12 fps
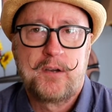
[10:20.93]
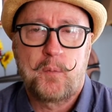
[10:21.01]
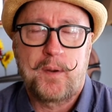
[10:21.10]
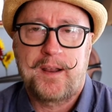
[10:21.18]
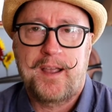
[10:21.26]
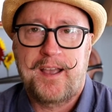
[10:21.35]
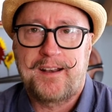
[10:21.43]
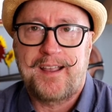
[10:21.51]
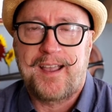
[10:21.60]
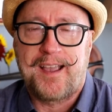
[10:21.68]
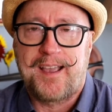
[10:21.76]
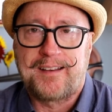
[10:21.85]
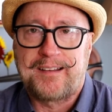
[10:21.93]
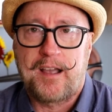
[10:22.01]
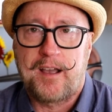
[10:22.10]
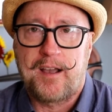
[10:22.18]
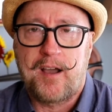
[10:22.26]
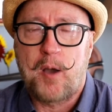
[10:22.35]
went ahead and
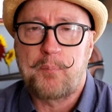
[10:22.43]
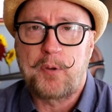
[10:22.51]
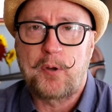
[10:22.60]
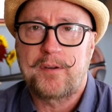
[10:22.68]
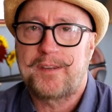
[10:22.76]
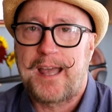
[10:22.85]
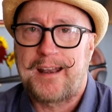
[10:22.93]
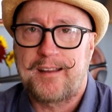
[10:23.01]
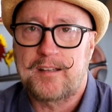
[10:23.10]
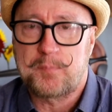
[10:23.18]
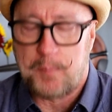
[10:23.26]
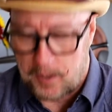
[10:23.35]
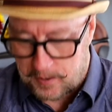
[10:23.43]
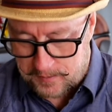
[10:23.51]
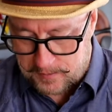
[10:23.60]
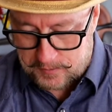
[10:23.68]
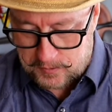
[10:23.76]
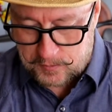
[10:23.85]
uploaded that as part
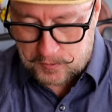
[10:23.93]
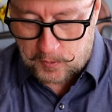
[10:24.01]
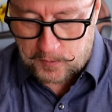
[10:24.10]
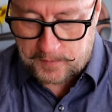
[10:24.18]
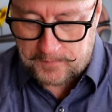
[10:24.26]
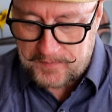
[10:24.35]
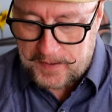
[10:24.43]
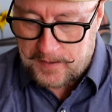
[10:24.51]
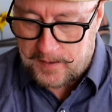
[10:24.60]
of the tutorial